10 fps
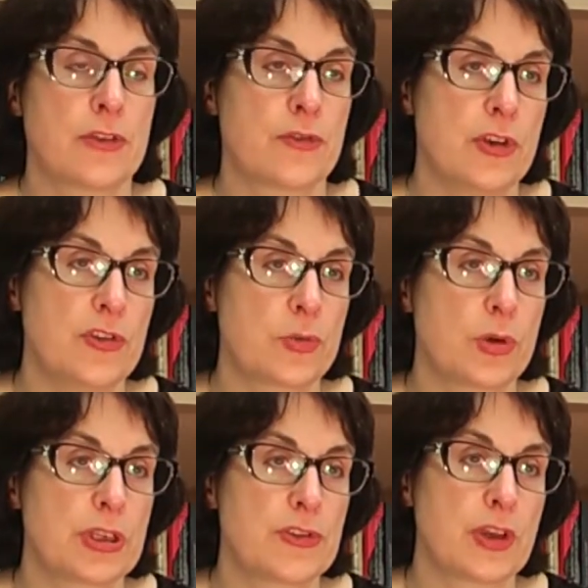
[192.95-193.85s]
The first
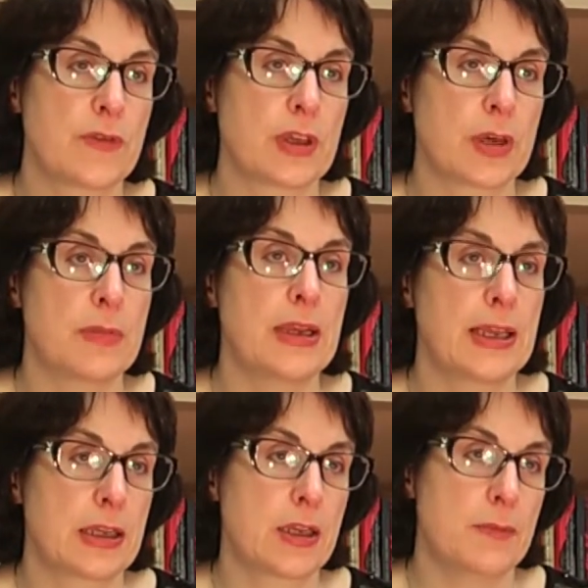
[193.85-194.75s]
one is giving a
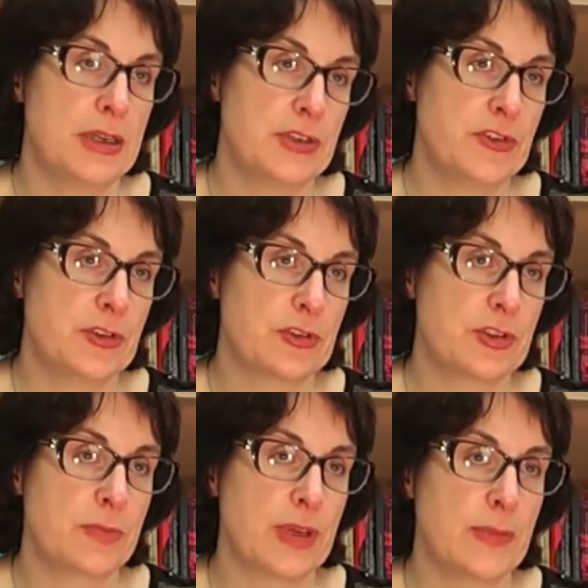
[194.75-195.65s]
molecular medicine
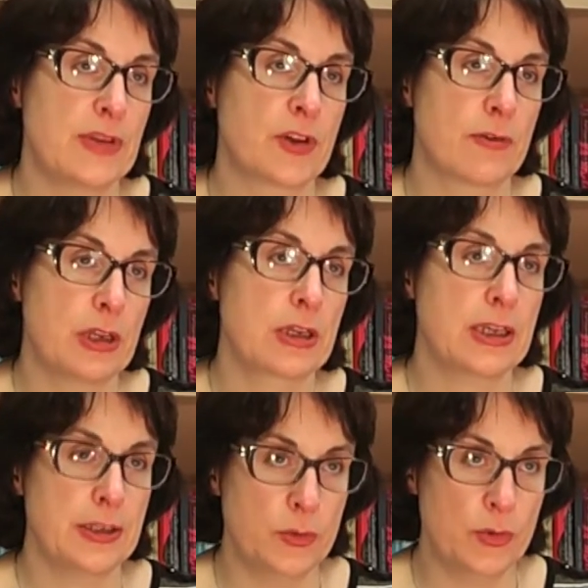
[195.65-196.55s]
to the baby
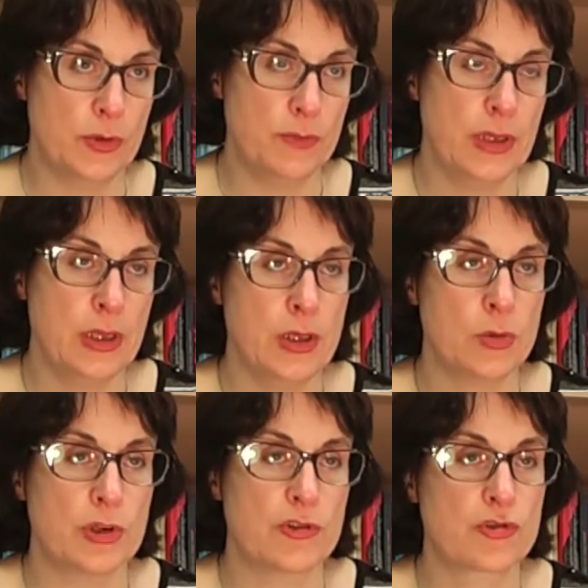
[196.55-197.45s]
directly in the womb,
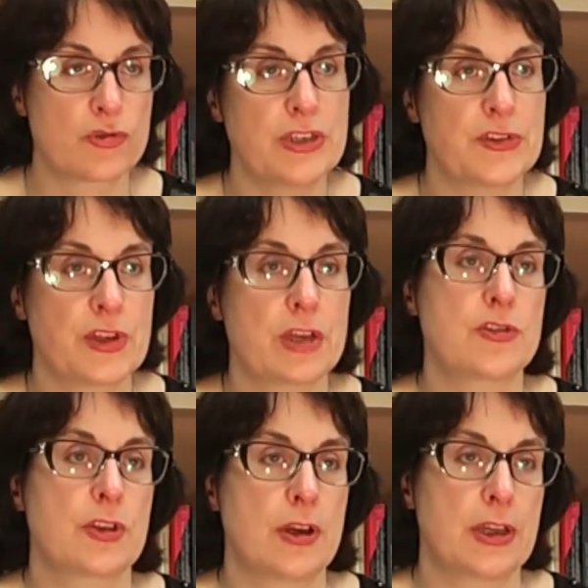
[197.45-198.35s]
which treats the
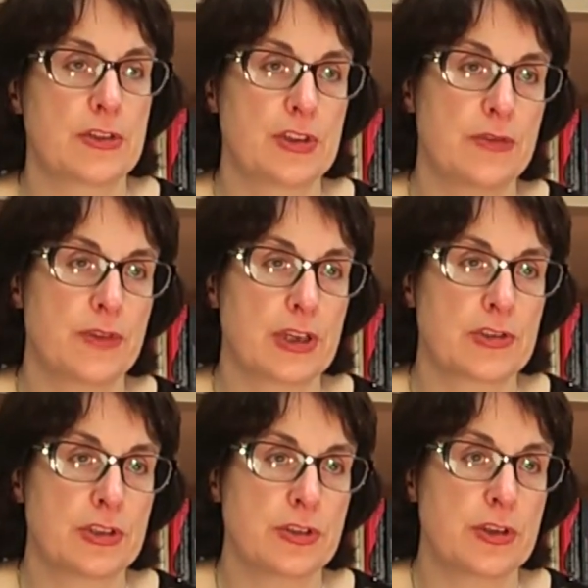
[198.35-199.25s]
underlying
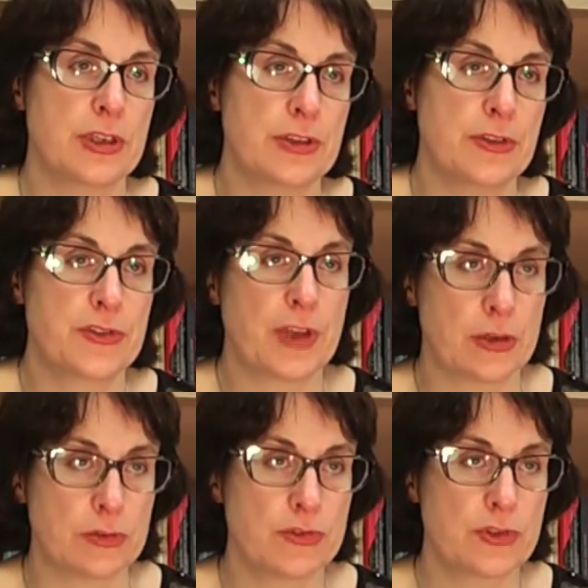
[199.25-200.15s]
defect in the, in the
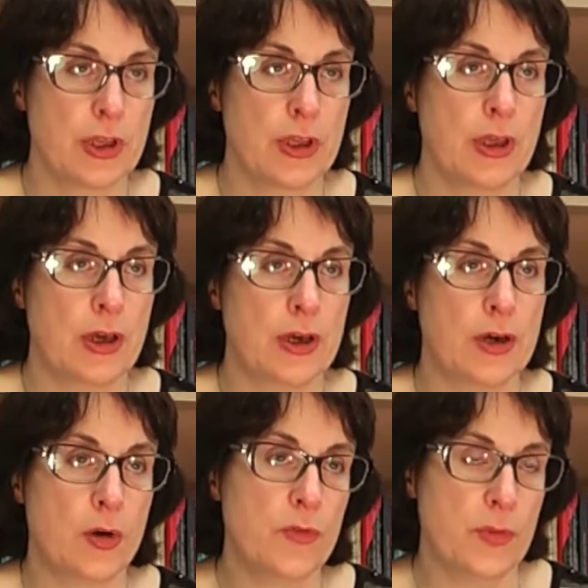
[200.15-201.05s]
cells
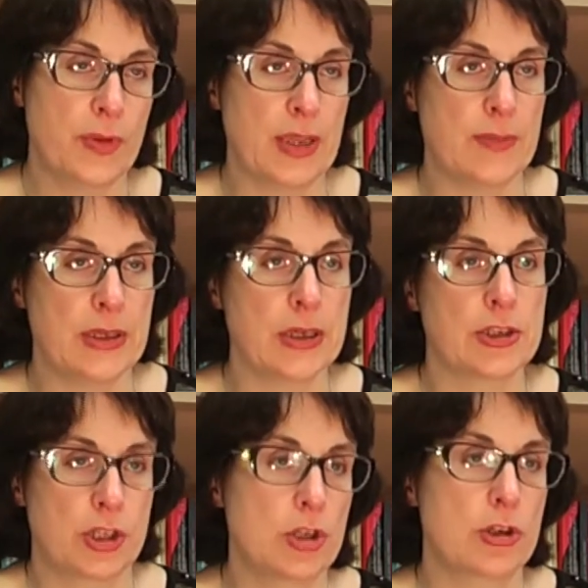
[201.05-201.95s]
uh, of the baby
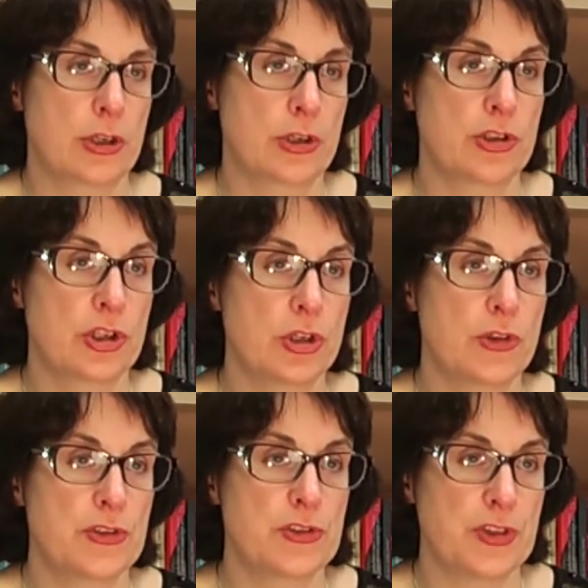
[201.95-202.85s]
and can, can
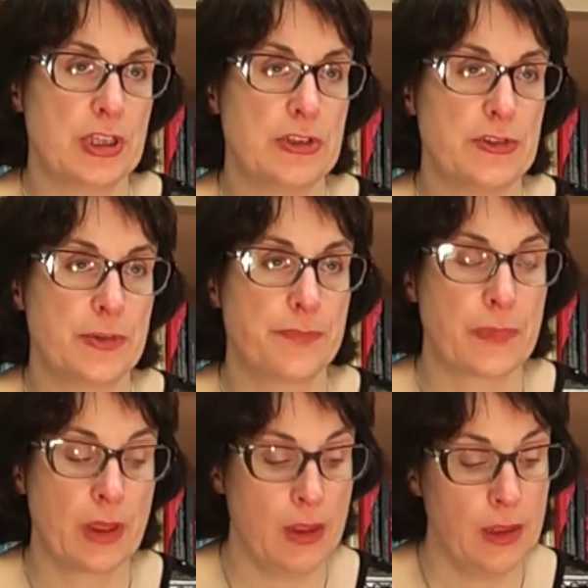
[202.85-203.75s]
cure the disease.
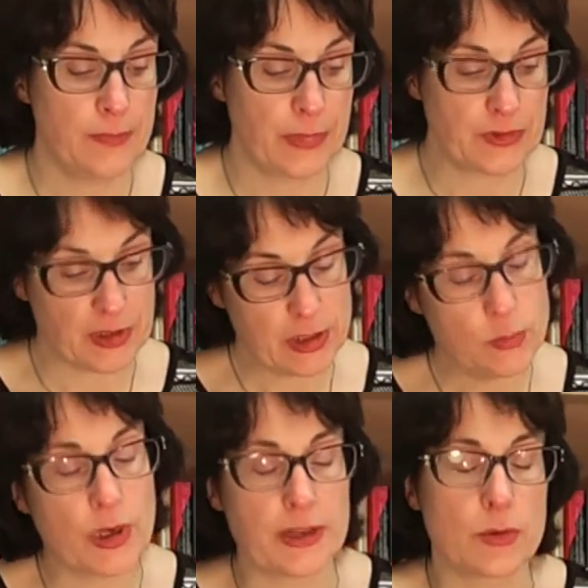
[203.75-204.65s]
The
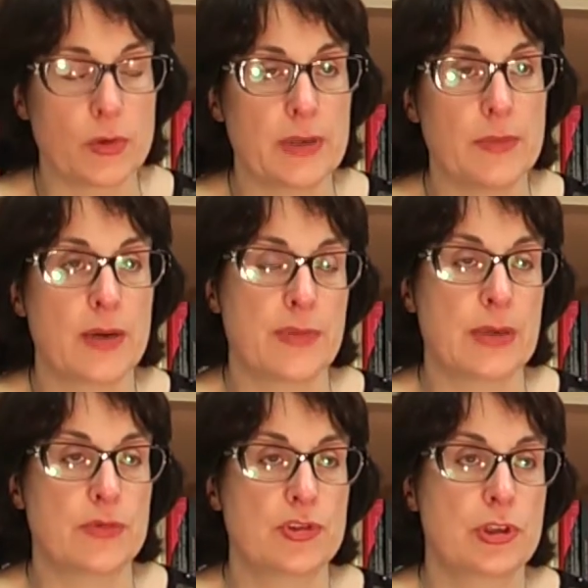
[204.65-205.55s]
second way that we might
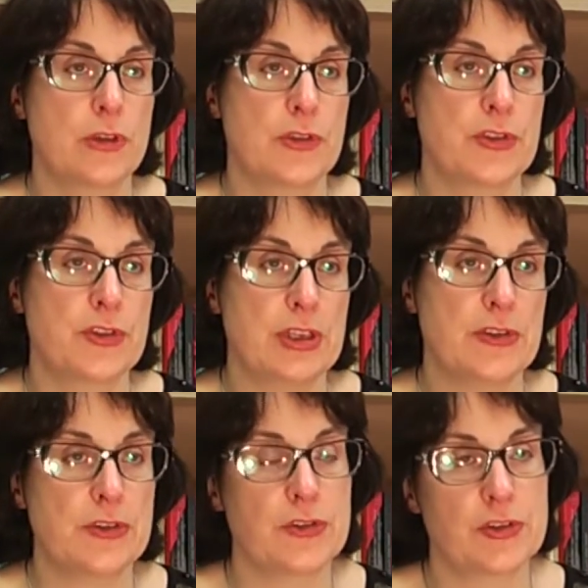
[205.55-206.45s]
be able to cure the
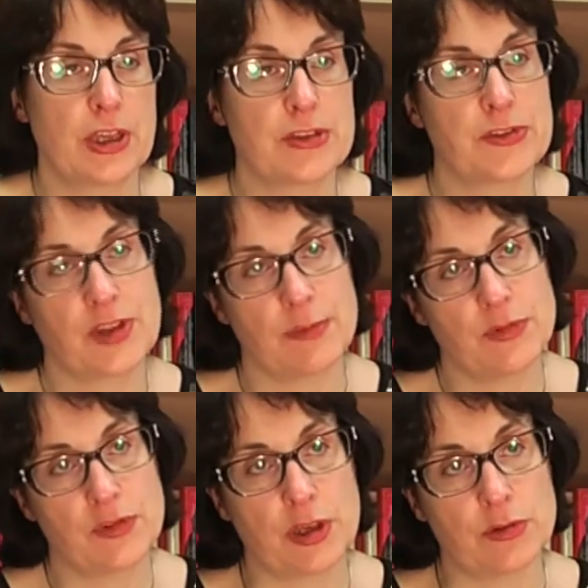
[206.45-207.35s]
disease is to take
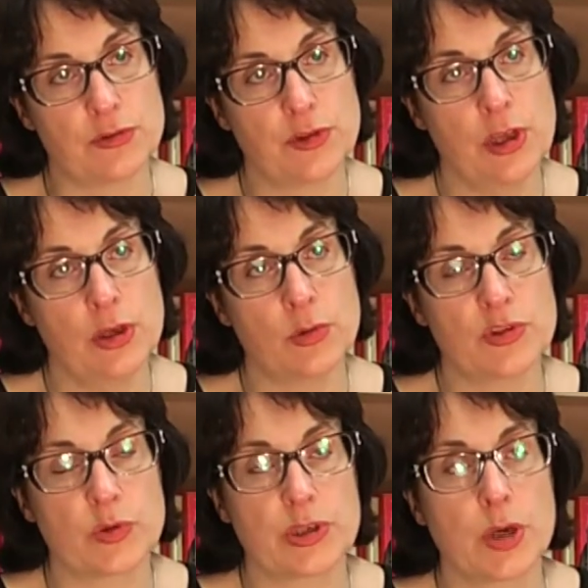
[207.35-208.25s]
stem cells,
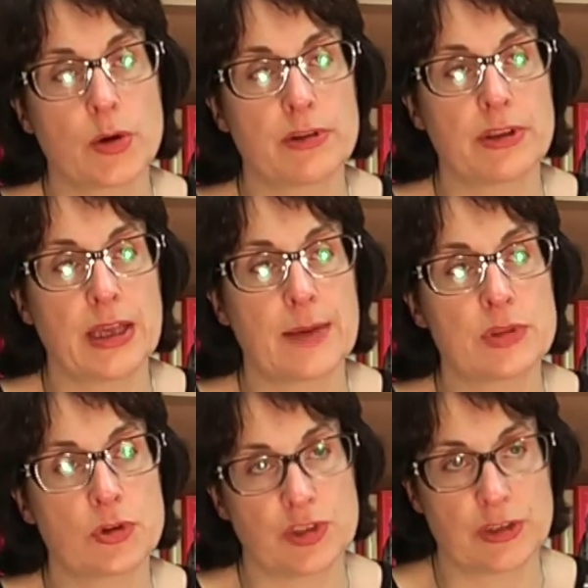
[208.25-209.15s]
which we know are in the
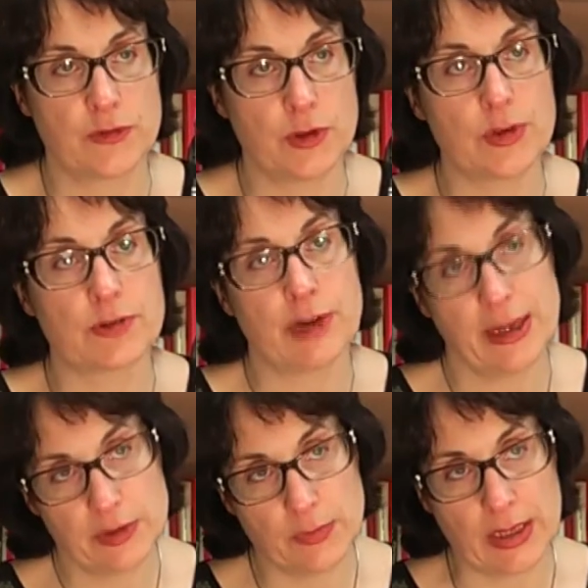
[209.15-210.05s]
amniotic fluid
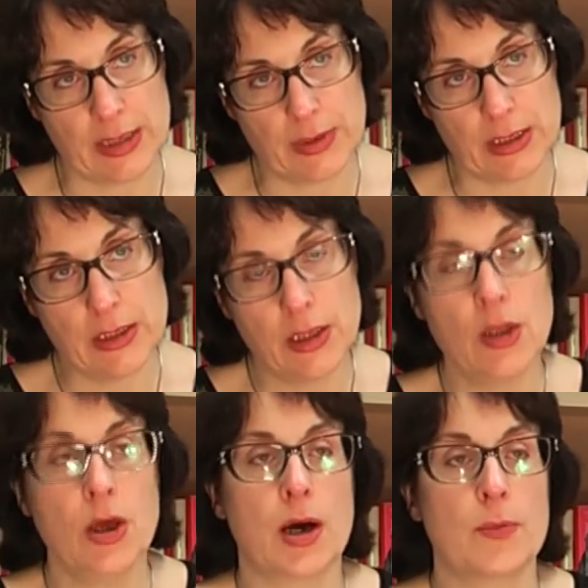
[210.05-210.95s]
around the baby,
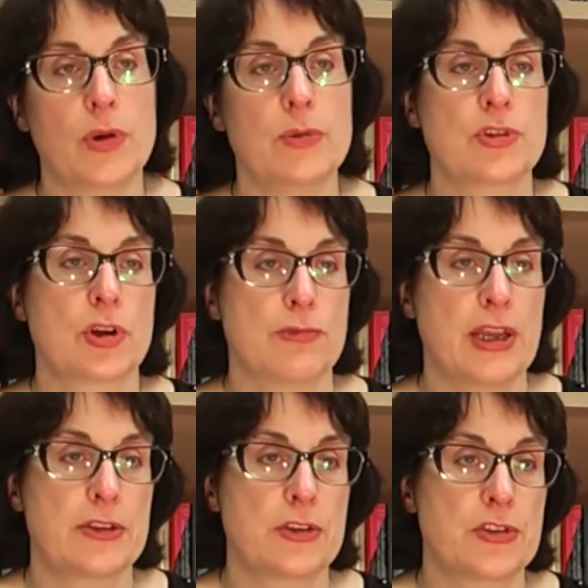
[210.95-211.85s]
and we would
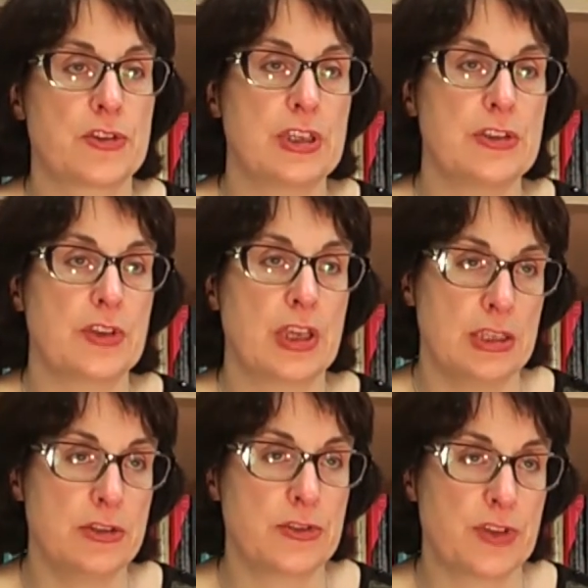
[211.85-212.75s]
correct the disease
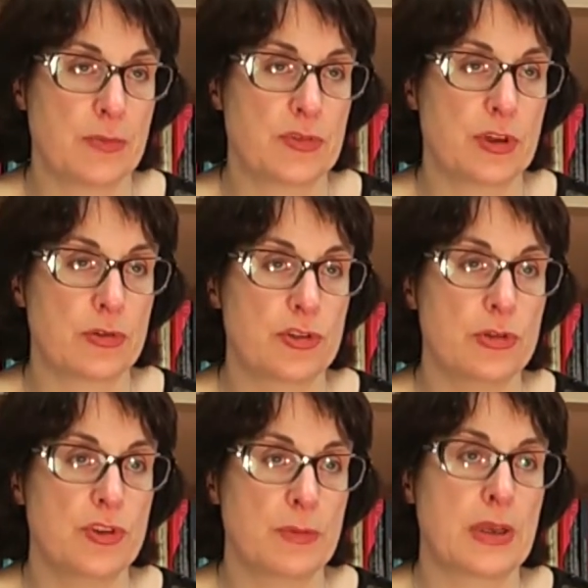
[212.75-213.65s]
in the stem cells
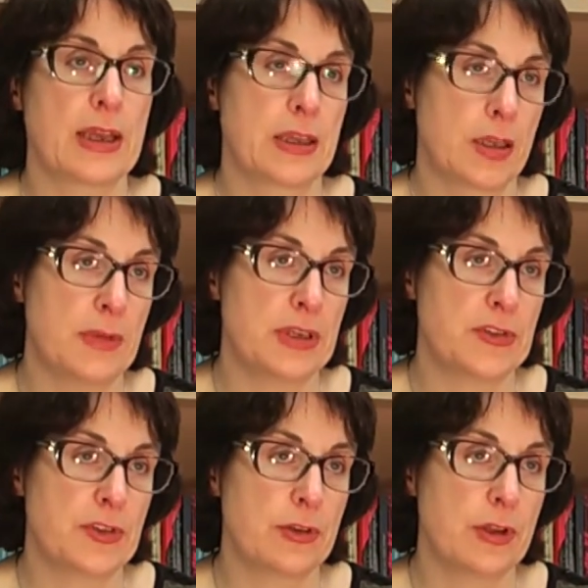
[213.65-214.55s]
using molecular
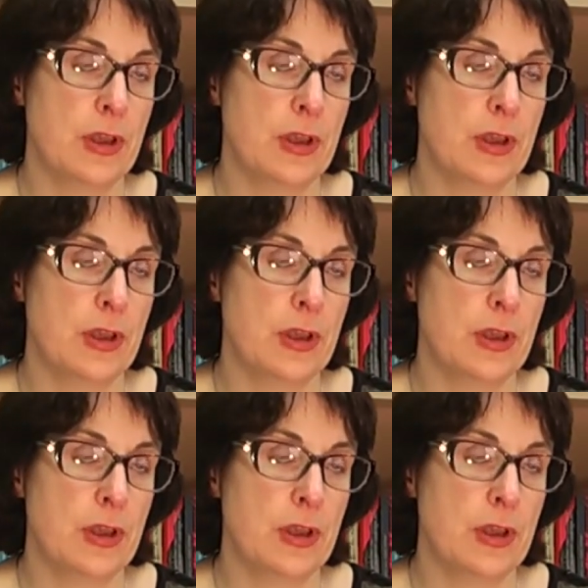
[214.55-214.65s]
medicine